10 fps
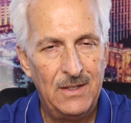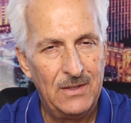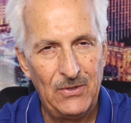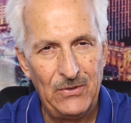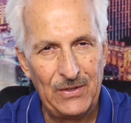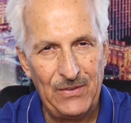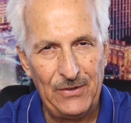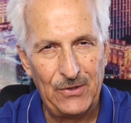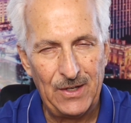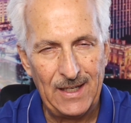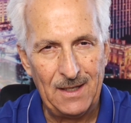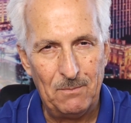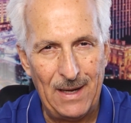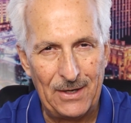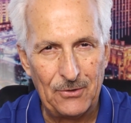to feel like things are going to
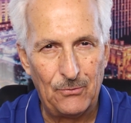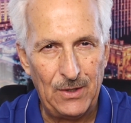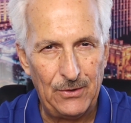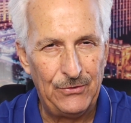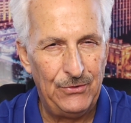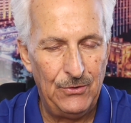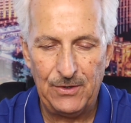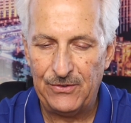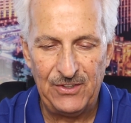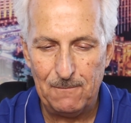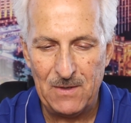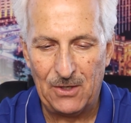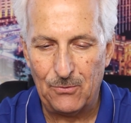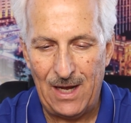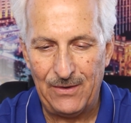get better real soon and see
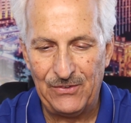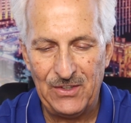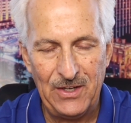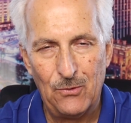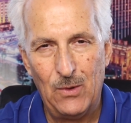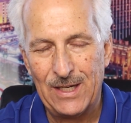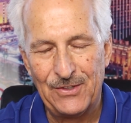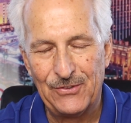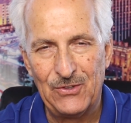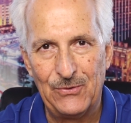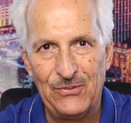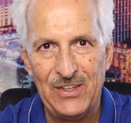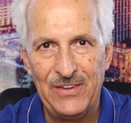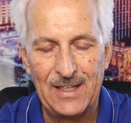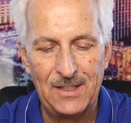big rallies in either one. I just don't
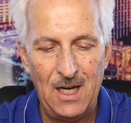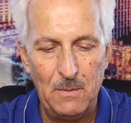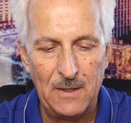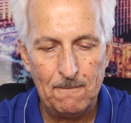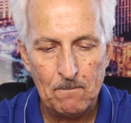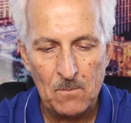see that coming.